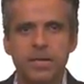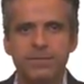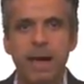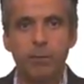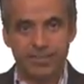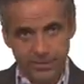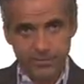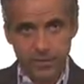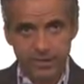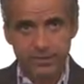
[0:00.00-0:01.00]
That was the
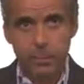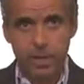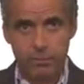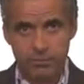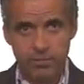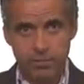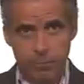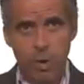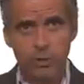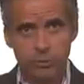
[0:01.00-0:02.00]
first part of
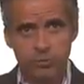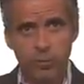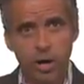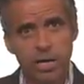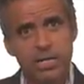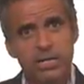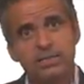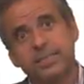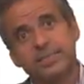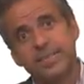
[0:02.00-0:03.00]
Module 4.
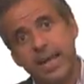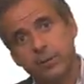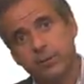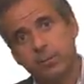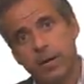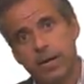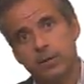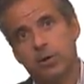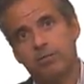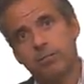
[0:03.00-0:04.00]
The second
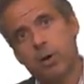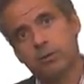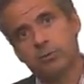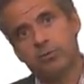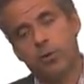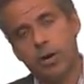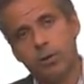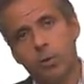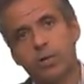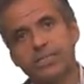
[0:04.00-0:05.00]
part of Module
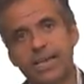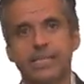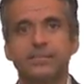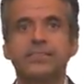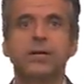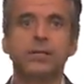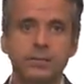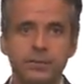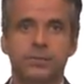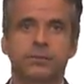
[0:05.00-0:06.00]
4 looked at
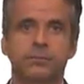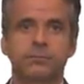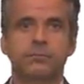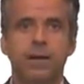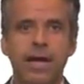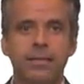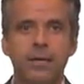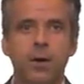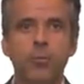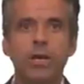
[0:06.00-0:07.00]
uncertainty. Right?
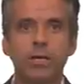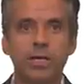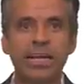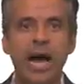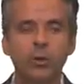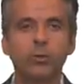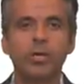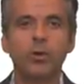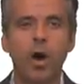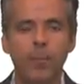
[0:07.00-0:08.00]
We learned how to
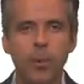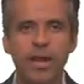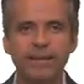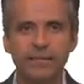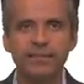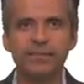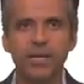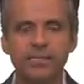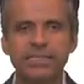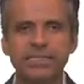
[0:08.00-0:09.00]
incorporate
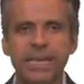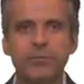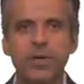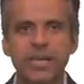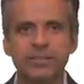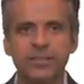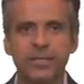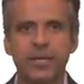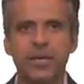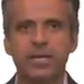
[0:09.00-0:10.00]
uncertainty and risk
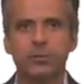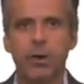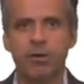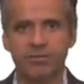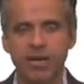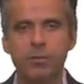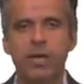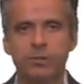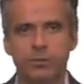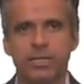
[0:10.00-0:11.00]
into our
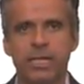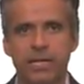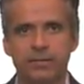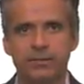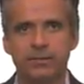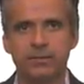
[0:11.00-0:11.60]
valuation analysis.